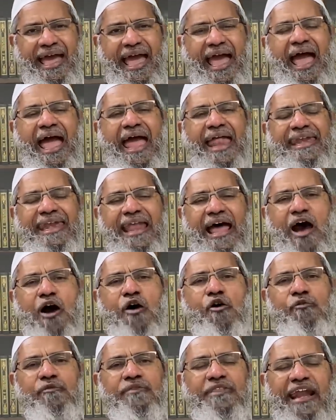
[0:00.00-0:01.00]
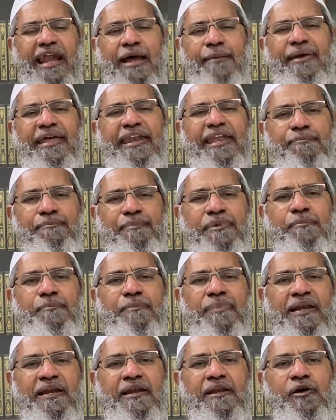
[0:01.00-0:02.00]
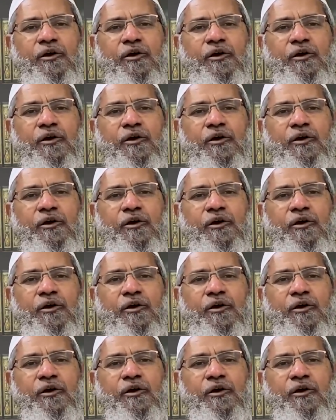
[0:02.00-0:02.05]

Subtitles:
And now there are many people,